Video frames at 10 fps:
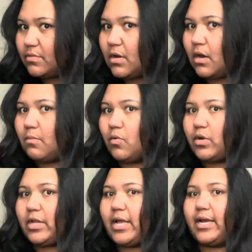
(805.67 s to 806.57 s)
our
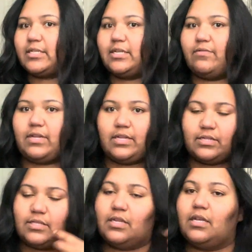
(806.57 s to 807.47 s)
morning activities,
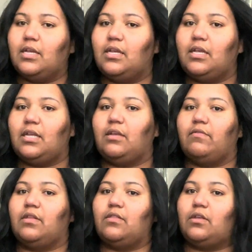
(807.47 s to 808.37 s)

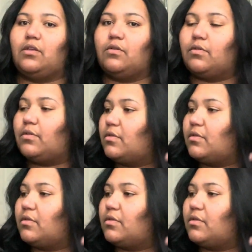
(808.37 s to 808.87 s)
even the youth.